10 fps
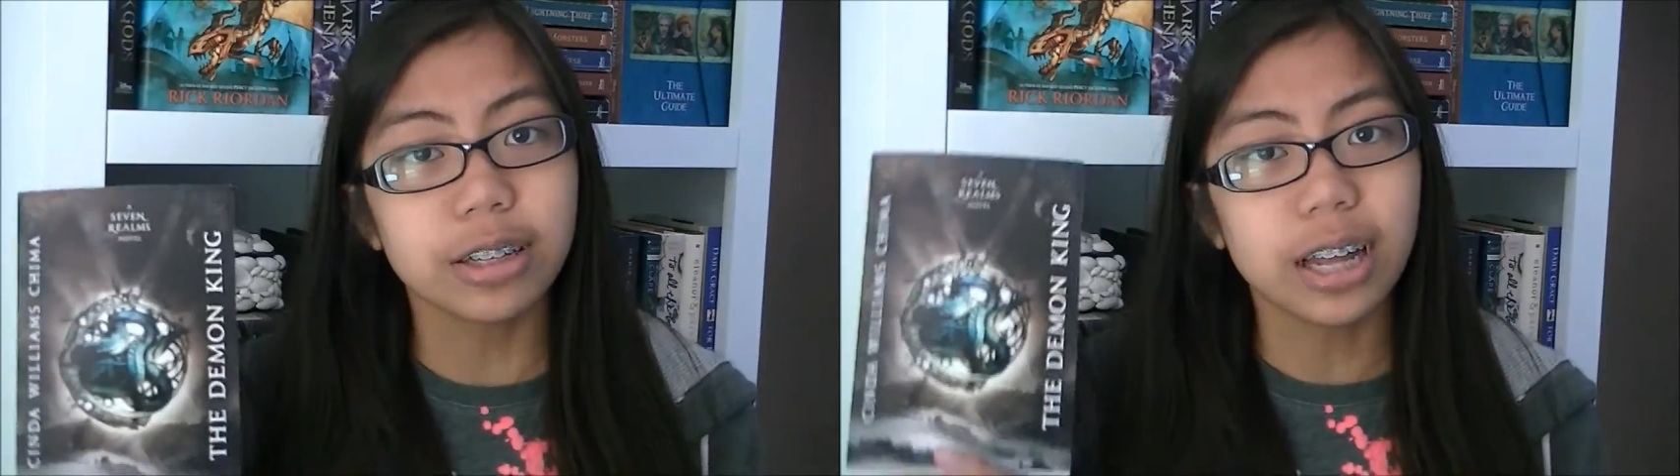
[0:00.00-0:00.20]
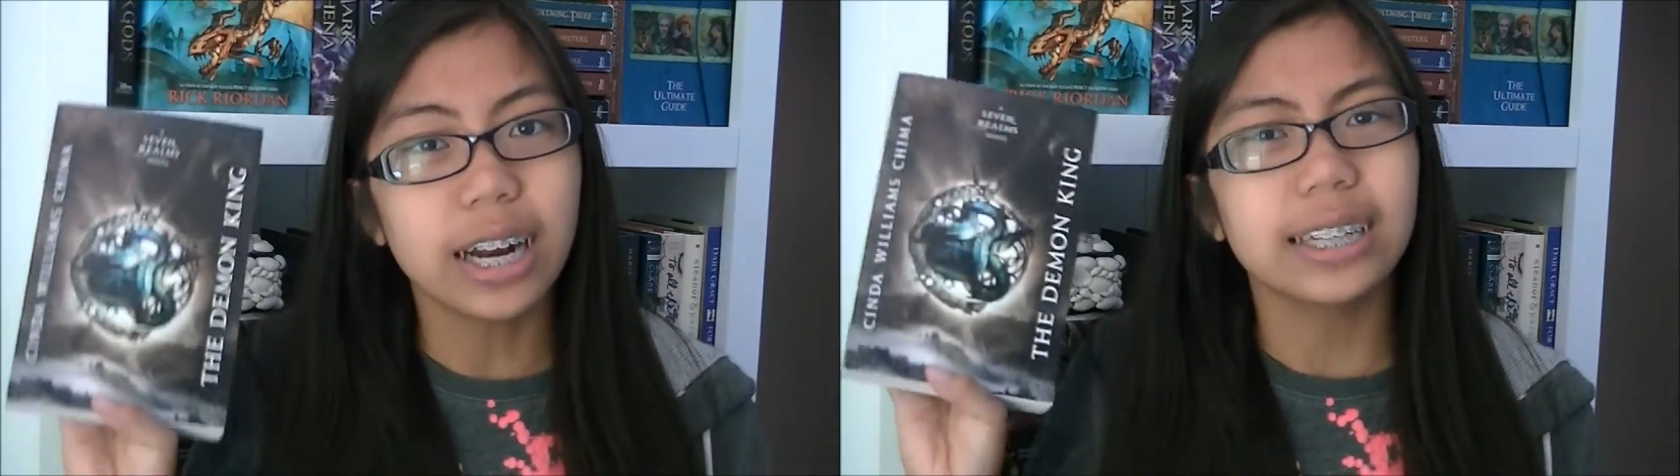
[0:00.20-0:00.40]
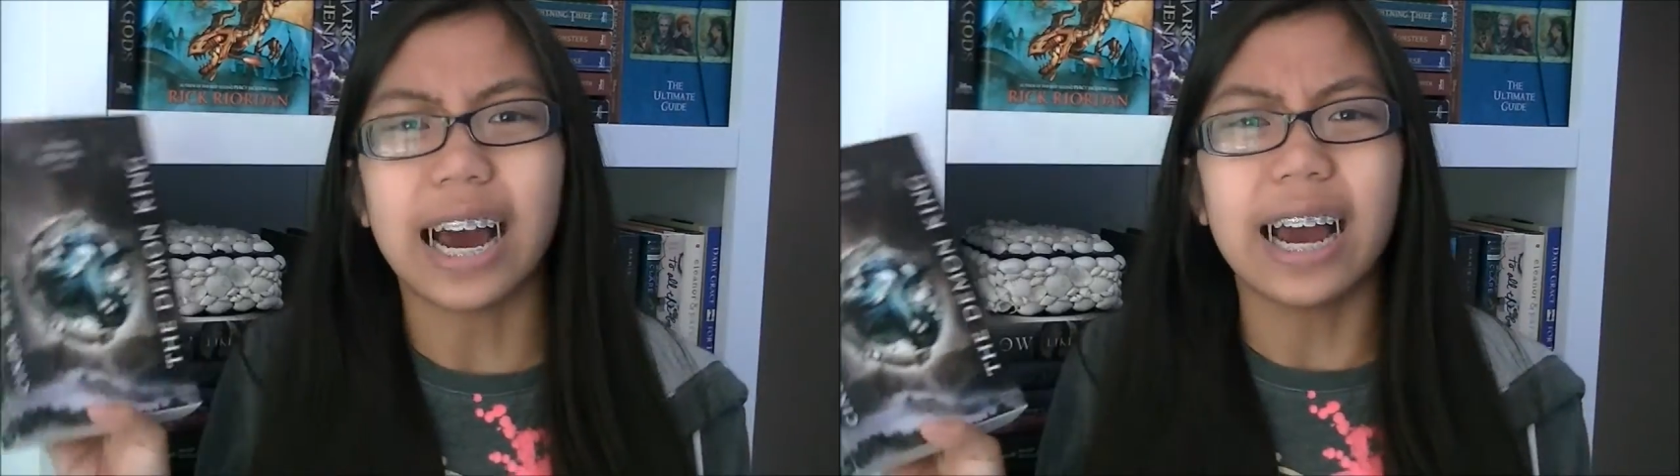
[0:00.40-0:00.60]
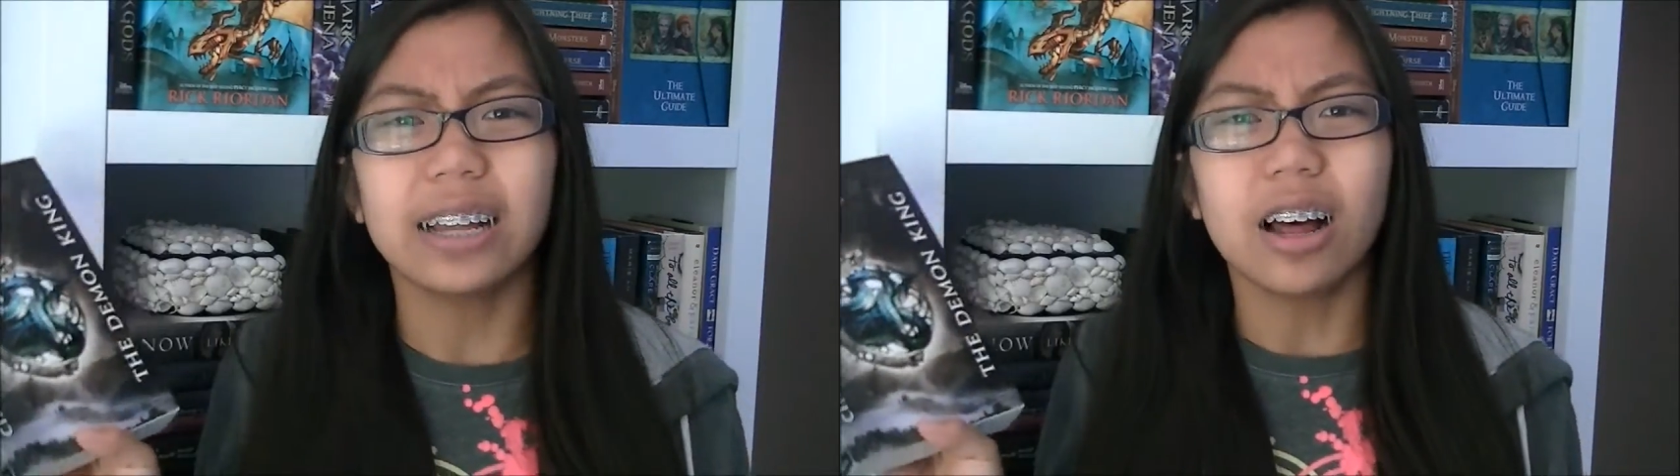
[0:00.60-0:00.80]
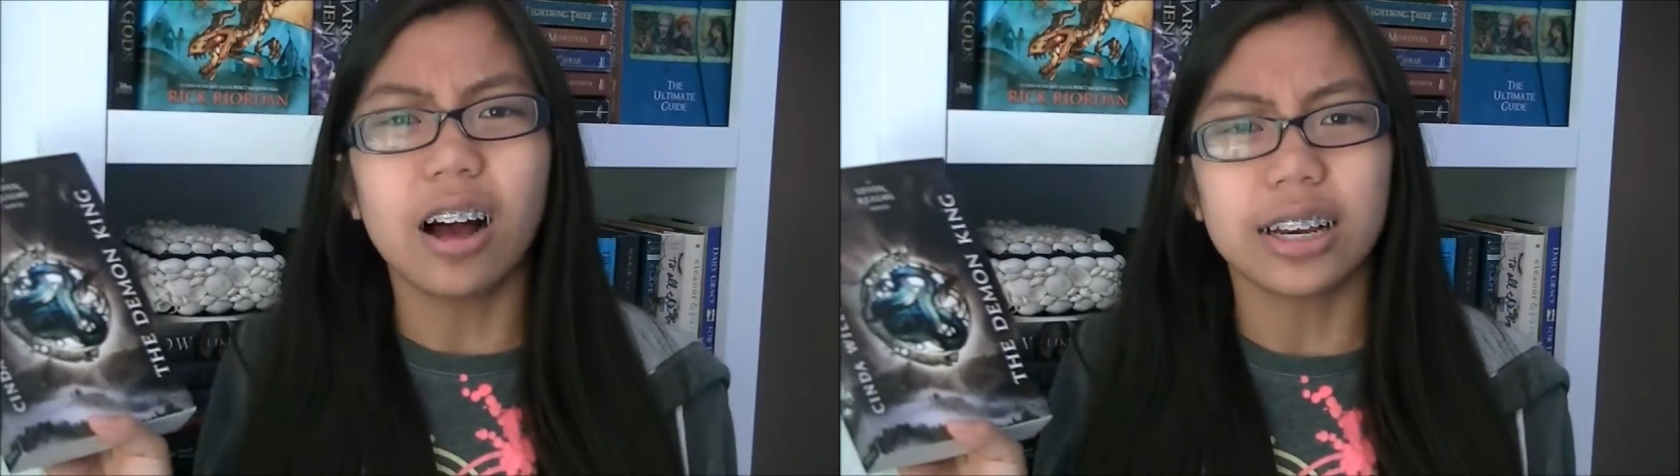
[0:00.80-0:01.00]
a lot of
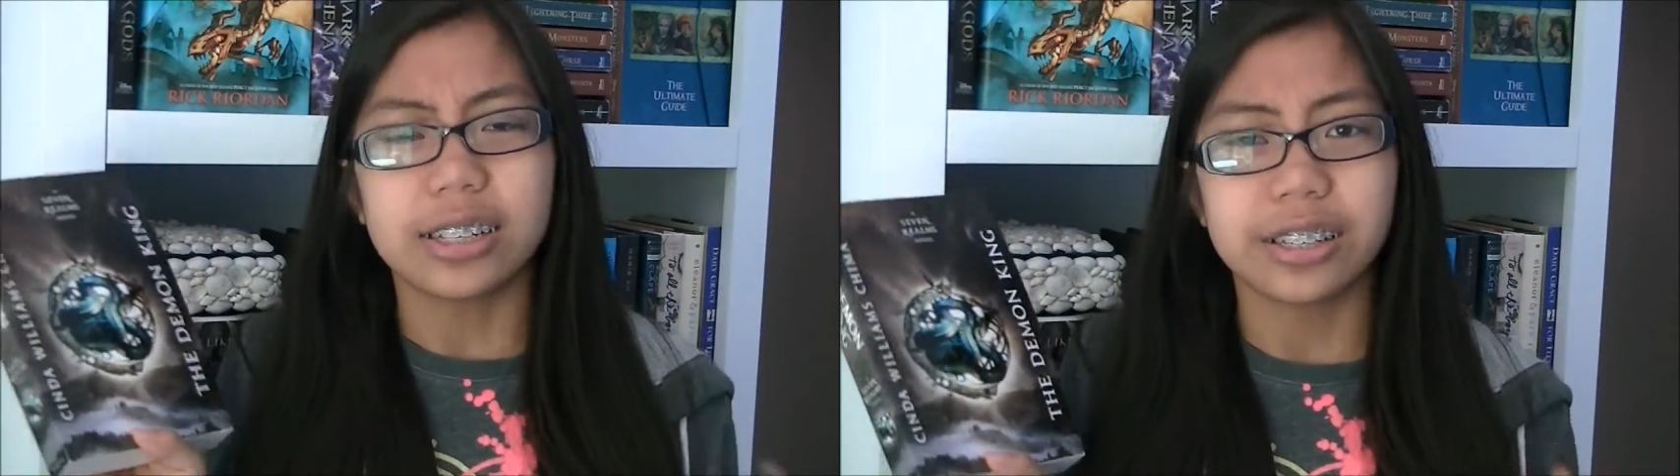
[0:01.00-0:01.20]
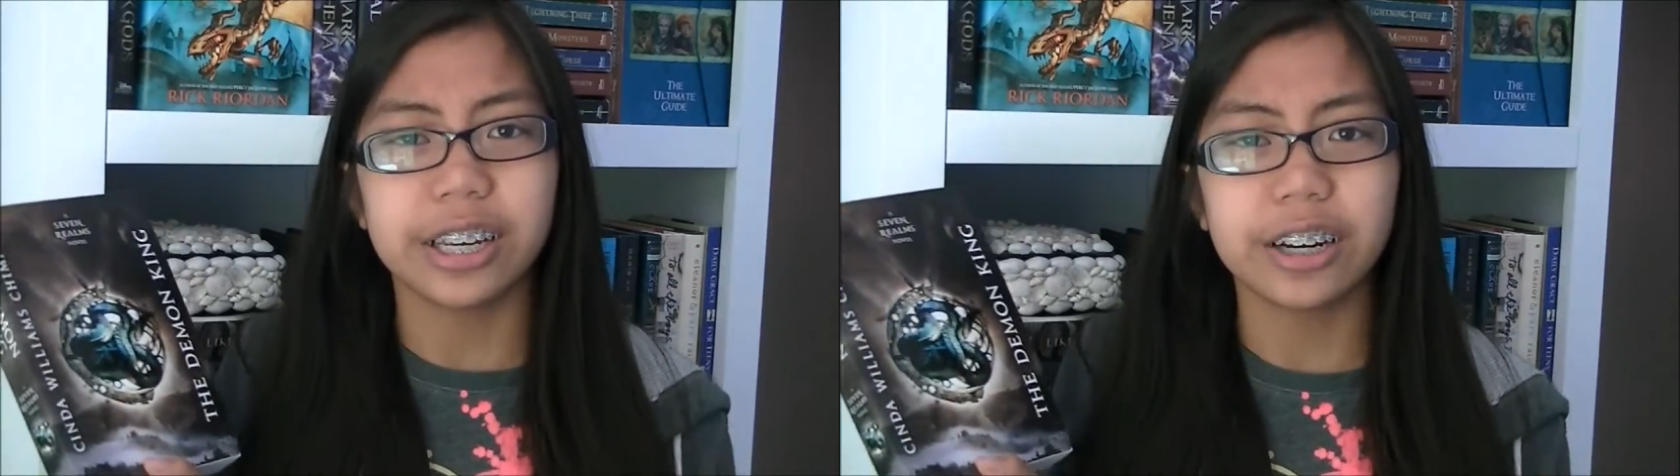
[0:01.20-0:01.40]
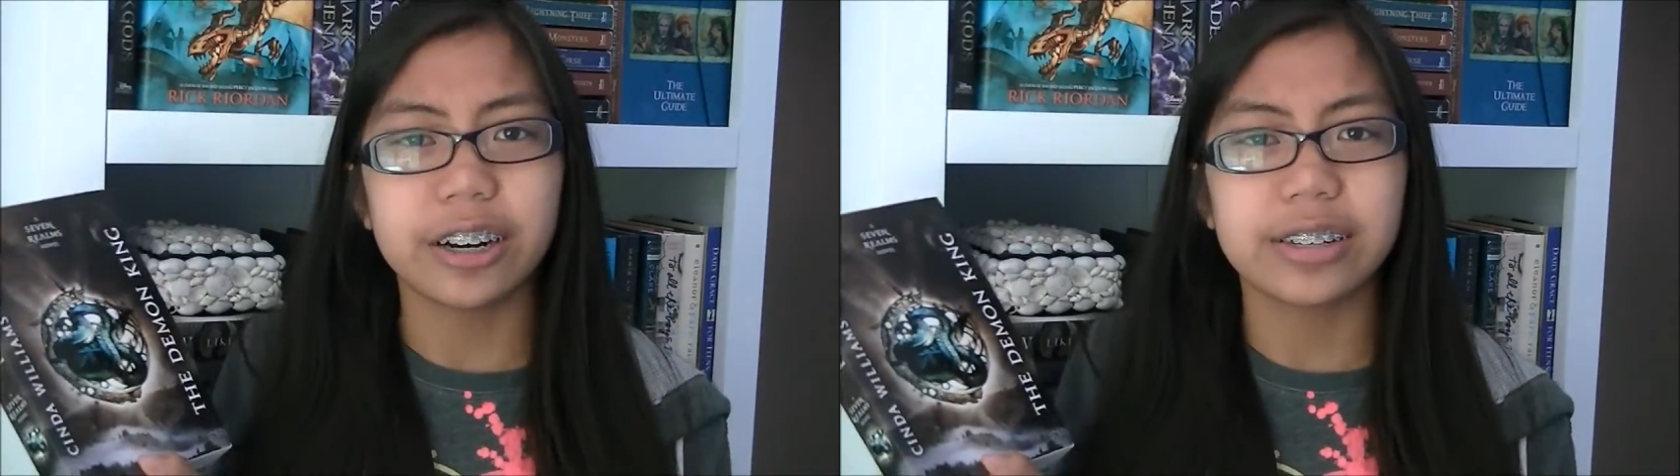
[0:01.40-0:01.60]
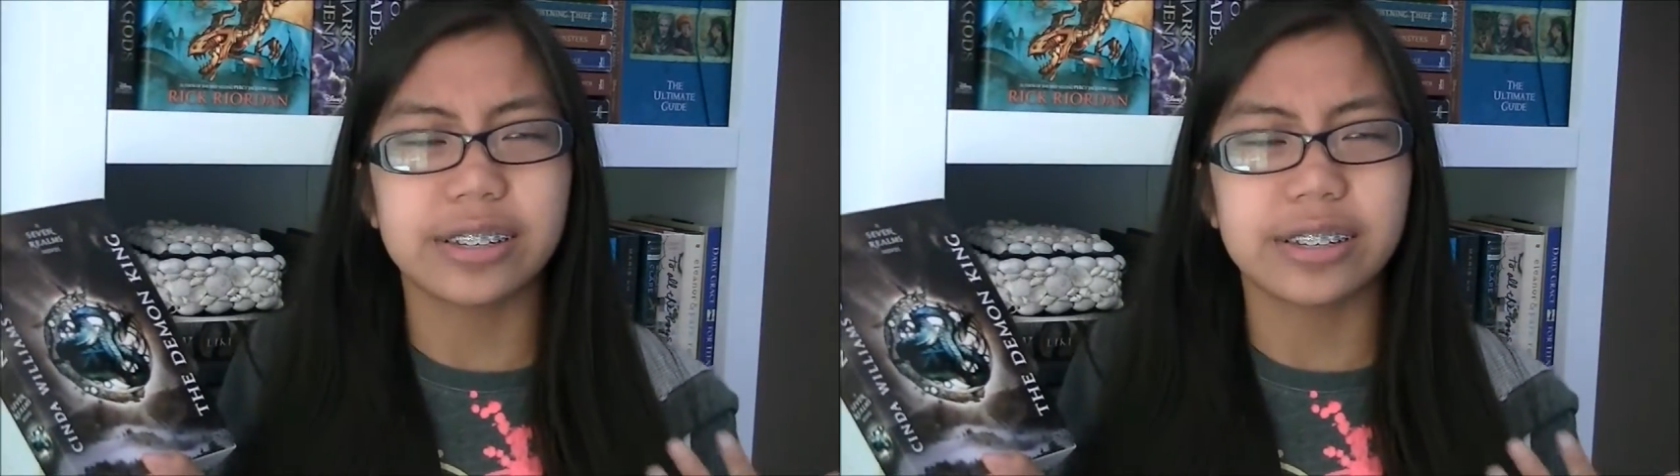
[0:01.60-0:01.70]
dialogue and secrets,